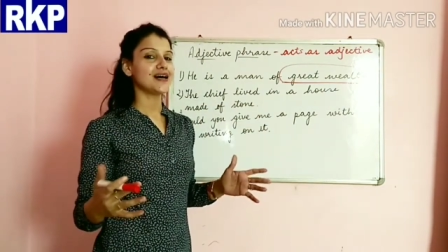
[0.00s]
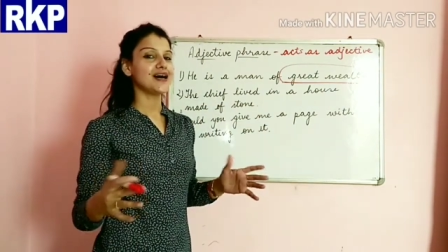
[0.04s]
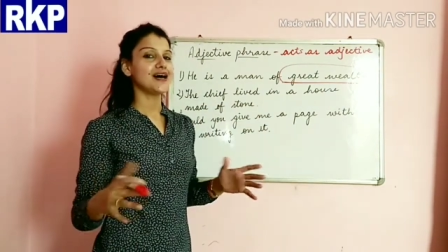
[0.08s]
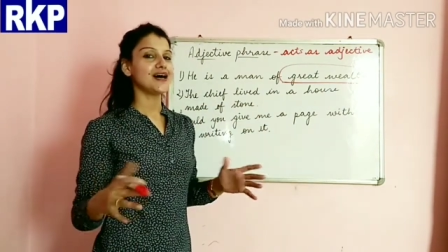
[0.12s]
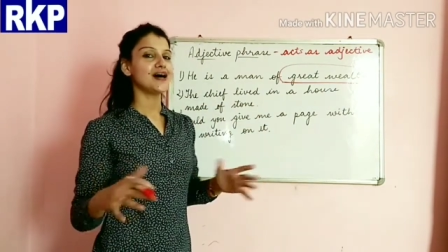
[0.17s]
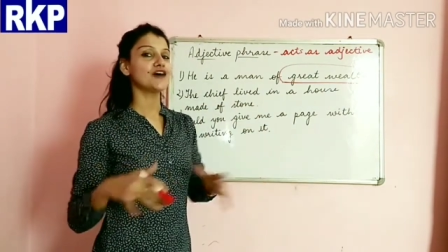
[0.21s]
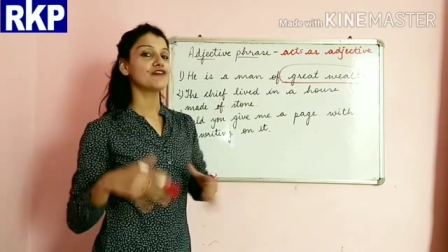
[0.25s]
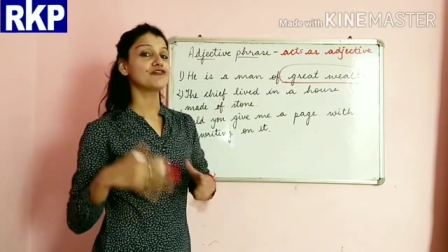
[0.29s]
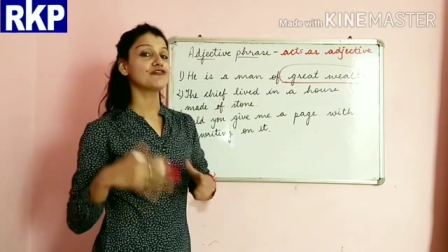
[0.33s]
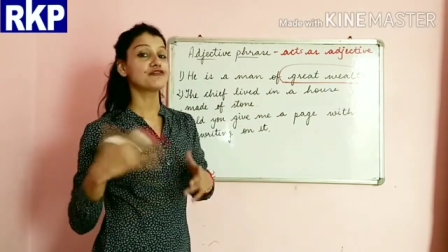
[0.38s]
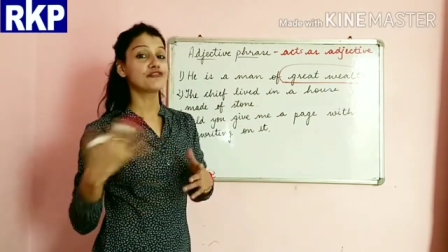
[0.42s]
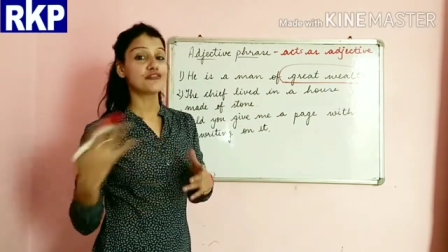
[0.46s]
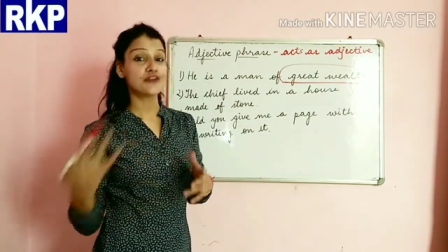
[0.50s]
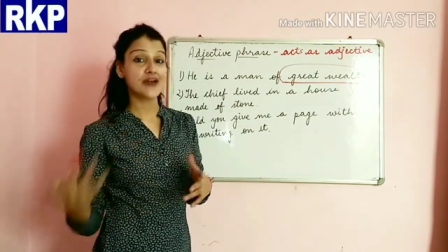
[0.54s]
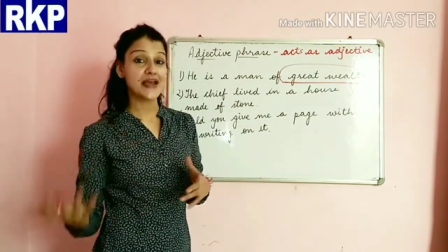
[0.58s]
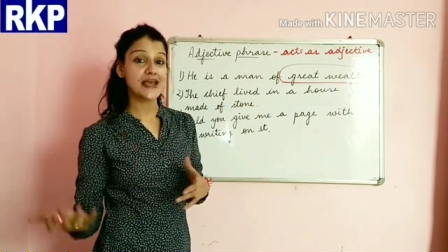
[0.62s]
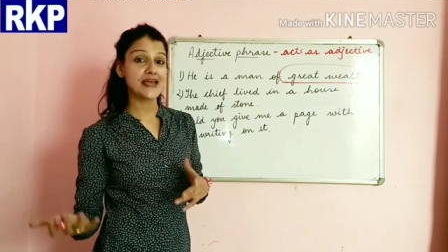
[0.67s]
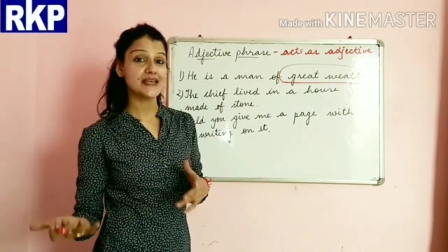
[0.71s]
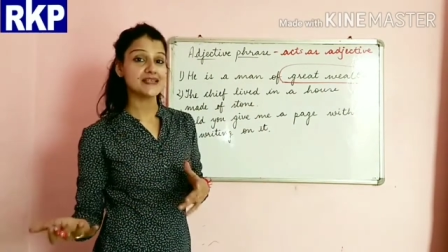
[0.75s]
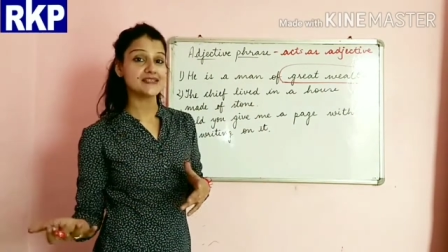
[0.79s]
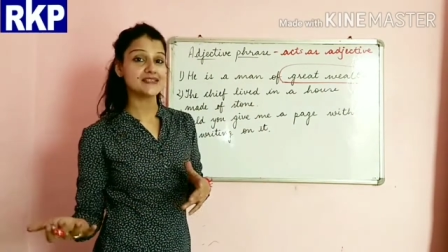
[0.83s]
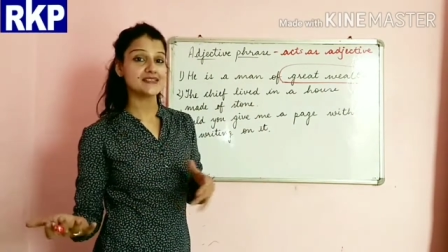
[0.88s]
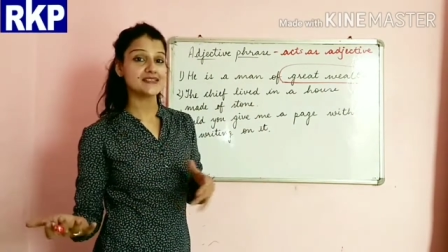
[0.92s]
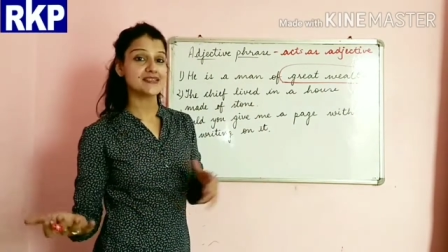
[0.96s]
a
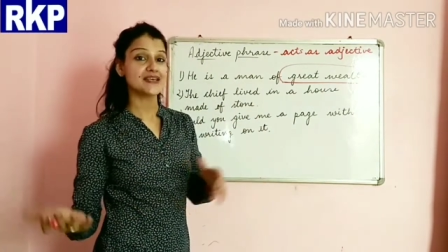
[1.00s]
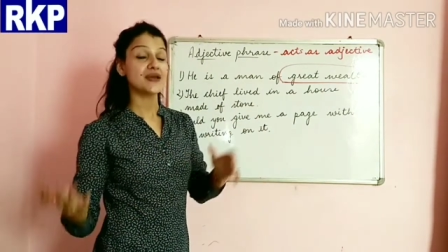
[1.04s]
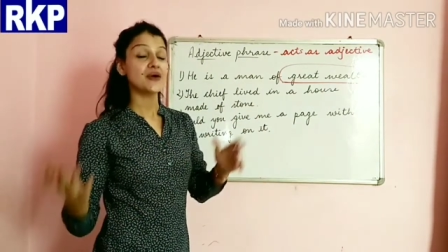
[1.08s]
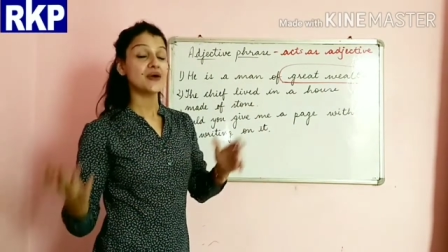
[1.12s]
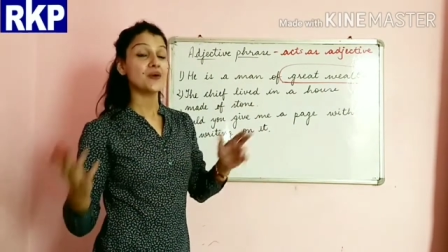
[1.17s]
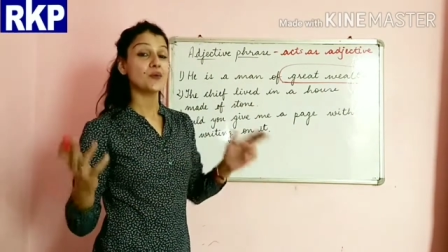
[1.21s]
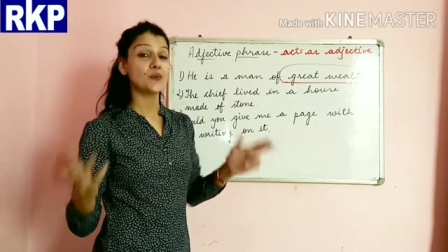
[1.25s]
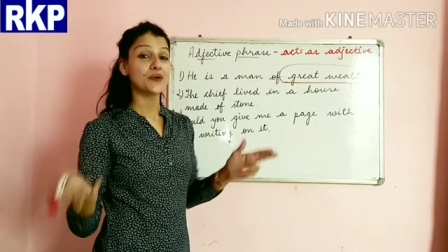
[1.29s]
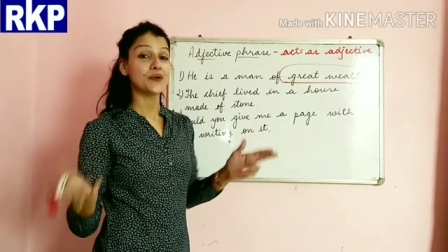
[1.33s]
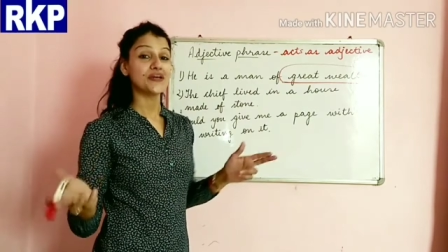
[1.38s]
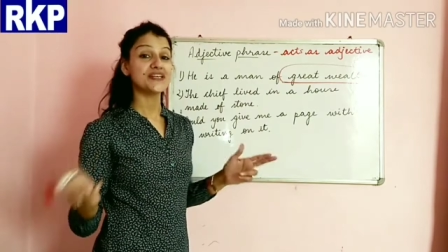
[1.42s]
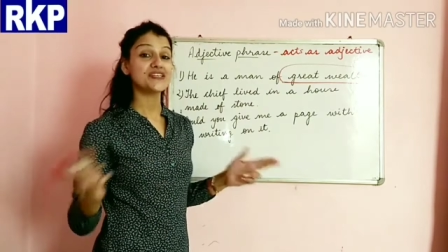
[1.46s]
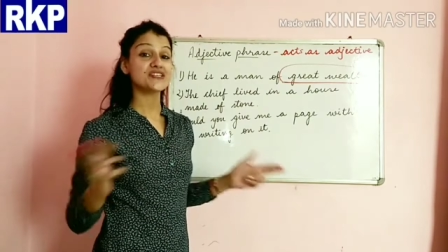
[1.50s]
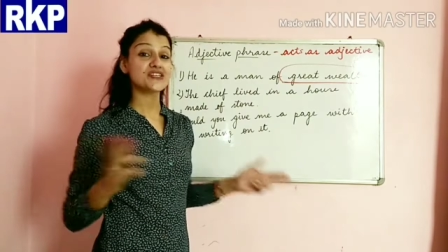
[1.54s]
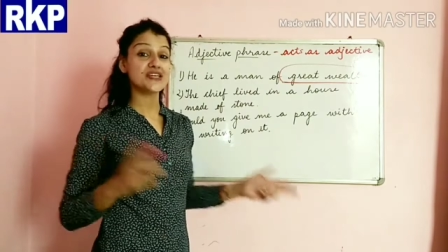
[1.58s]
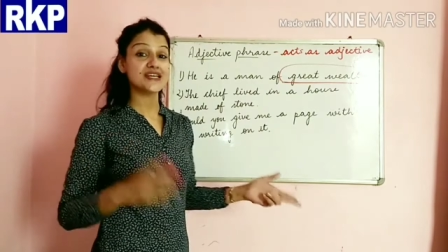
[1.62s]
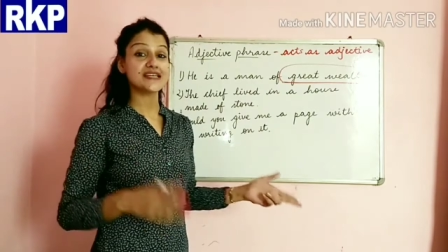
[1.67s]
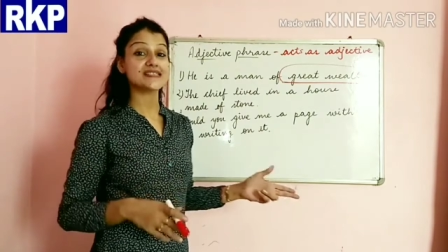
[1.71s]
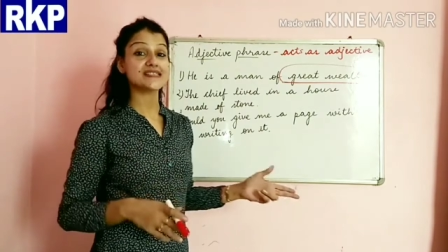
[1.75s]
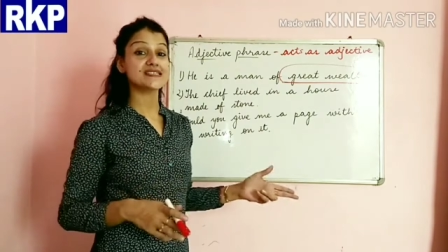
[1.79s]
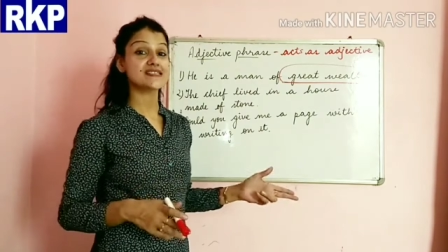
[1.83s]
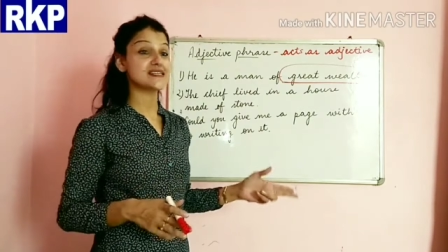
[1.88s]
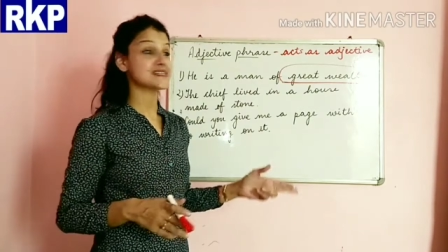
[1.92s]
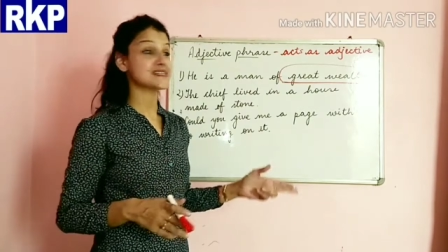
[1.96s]
phrase which
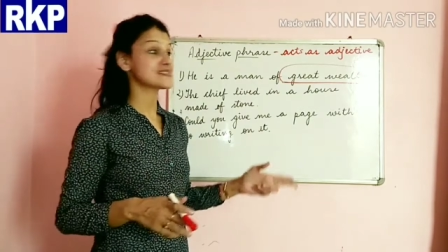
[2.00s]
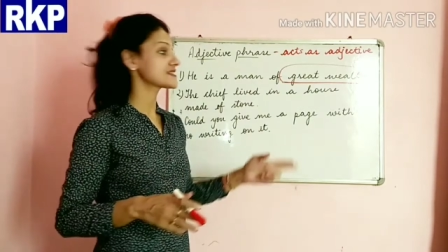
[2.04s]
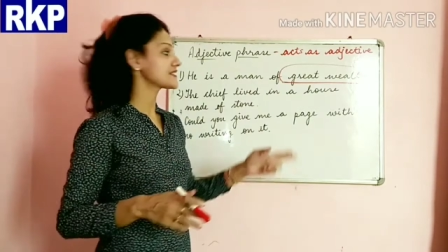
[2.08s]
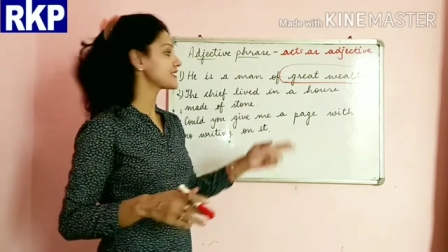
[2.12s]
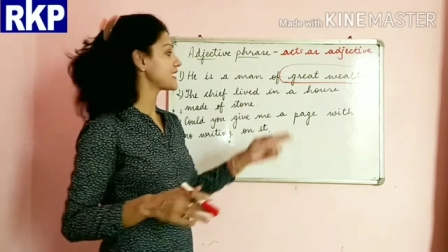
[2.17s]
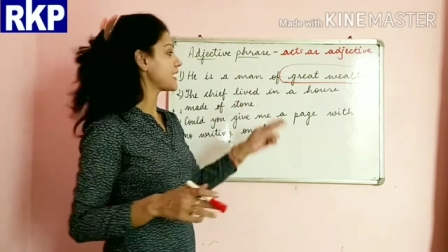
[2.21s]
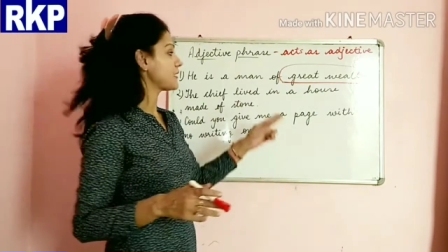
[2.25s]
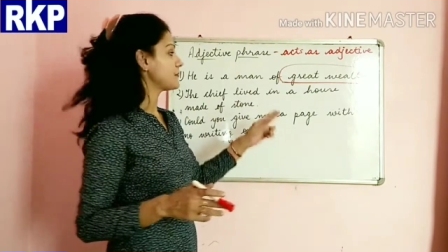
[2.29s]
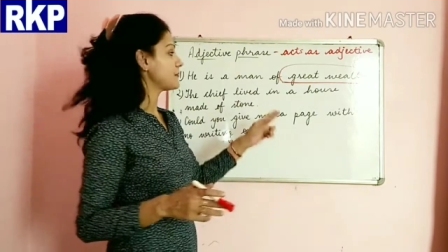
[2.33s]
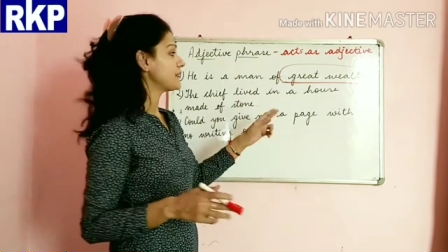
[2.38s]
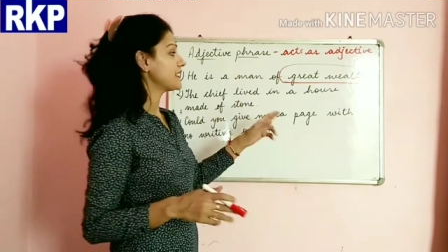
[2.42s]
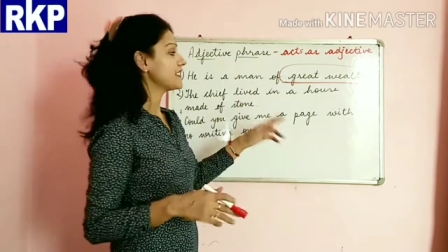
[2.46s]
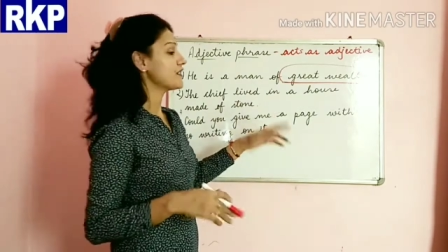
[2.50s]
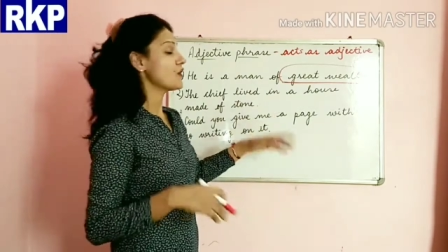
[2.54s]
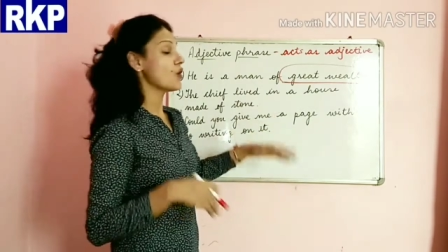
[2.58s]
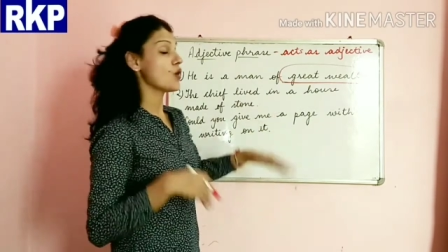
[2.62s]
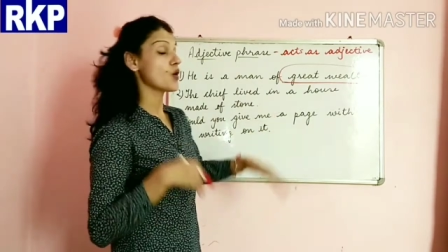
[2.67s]
is describing